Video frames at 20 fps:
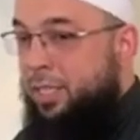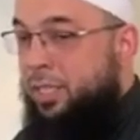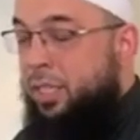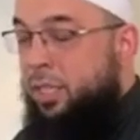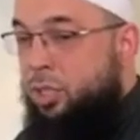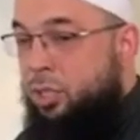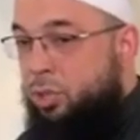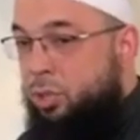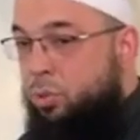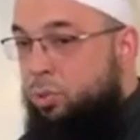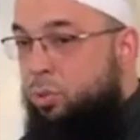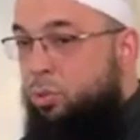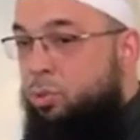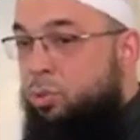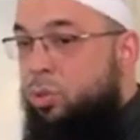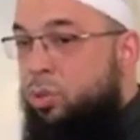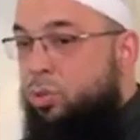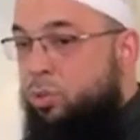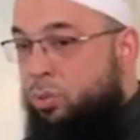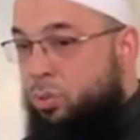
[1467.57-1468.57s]
the two
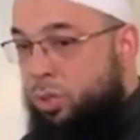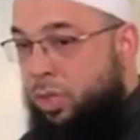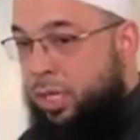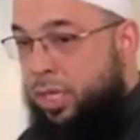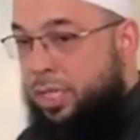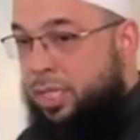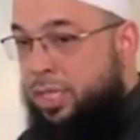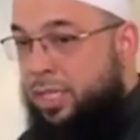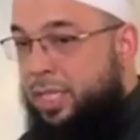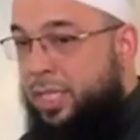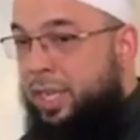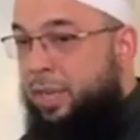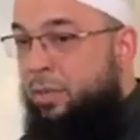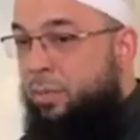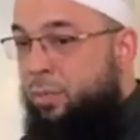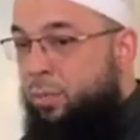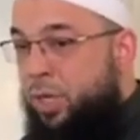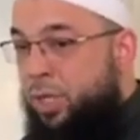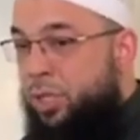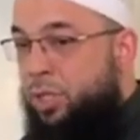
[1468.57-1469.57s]
surahs
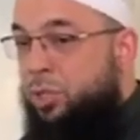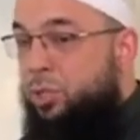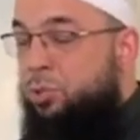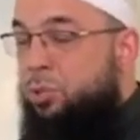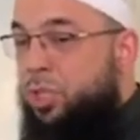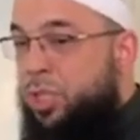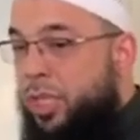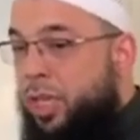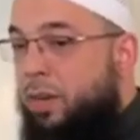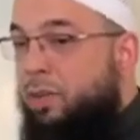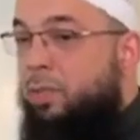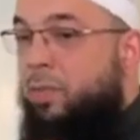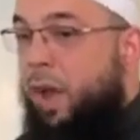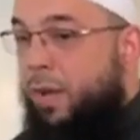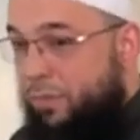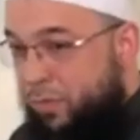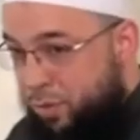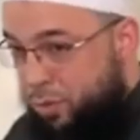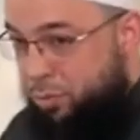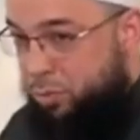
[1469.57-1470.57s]
in which you seek
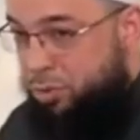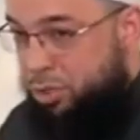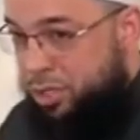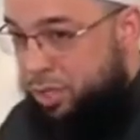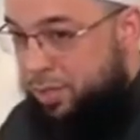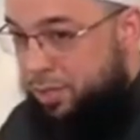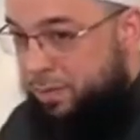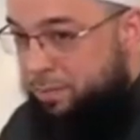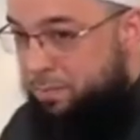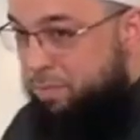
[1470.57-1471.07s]
refuge,